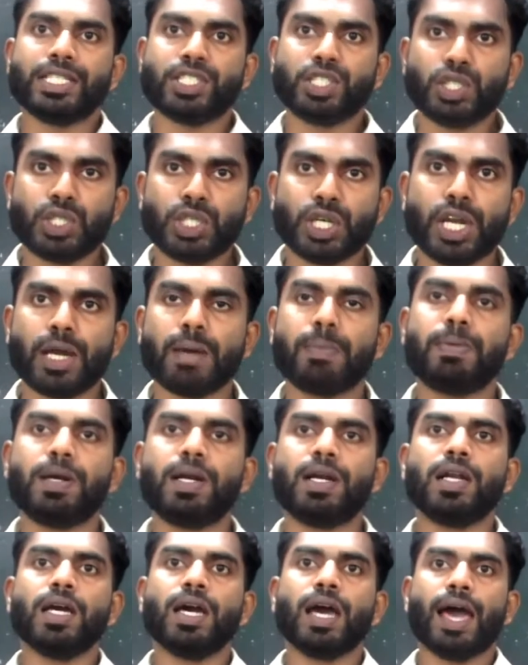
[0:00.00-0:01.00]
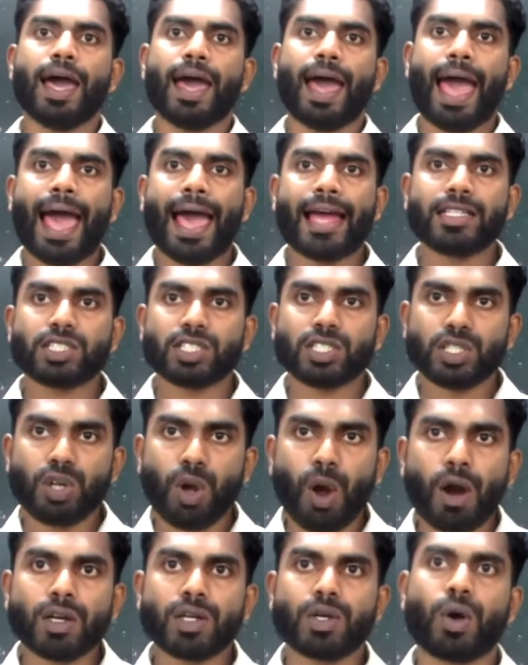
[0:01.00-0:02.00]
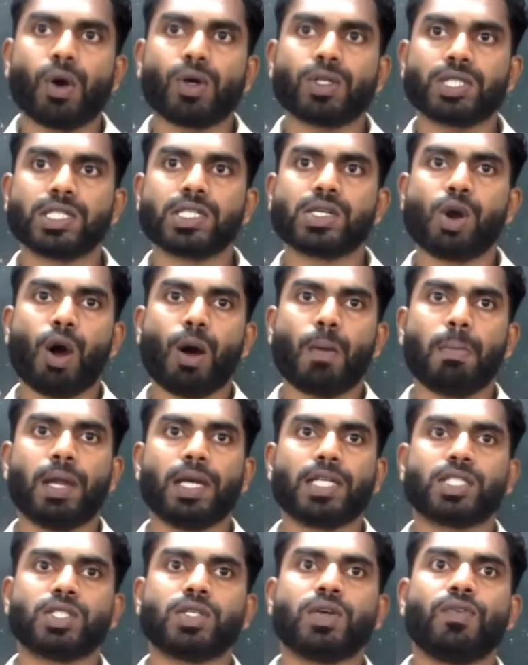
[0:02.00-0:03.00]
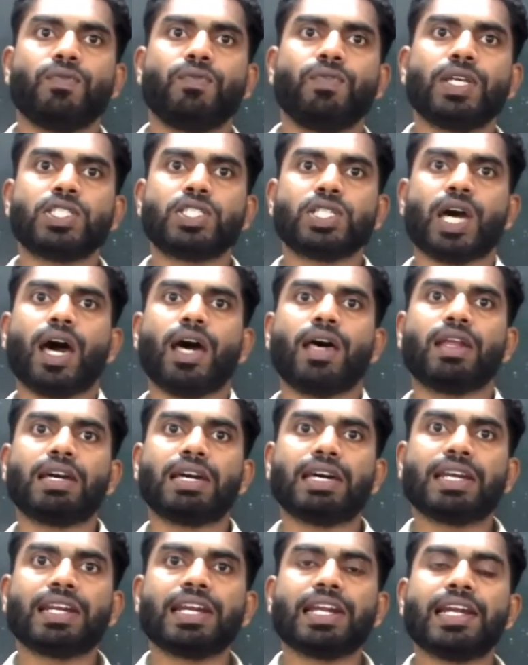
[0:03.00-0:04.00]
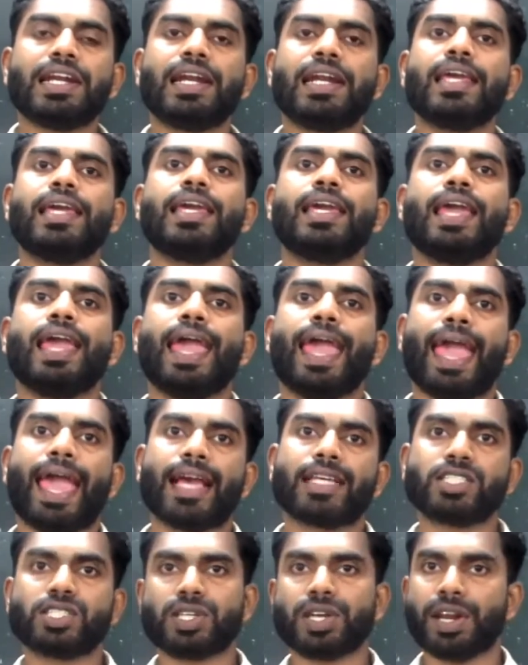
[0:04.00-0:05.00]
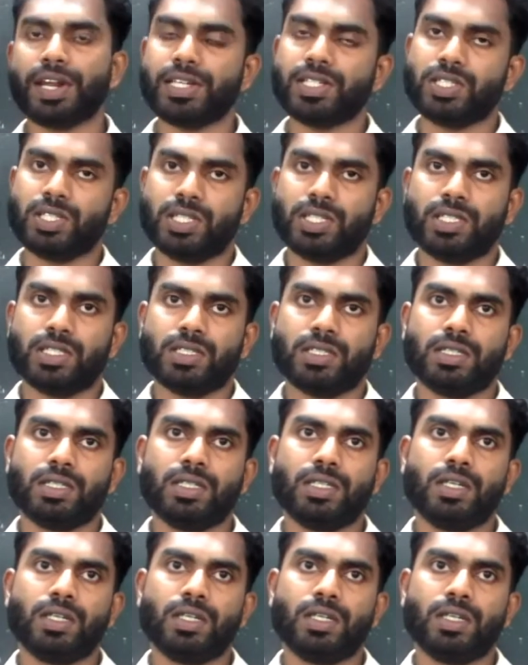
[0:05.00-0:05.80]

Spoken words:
stable and non-toxic complex which are readily excreted.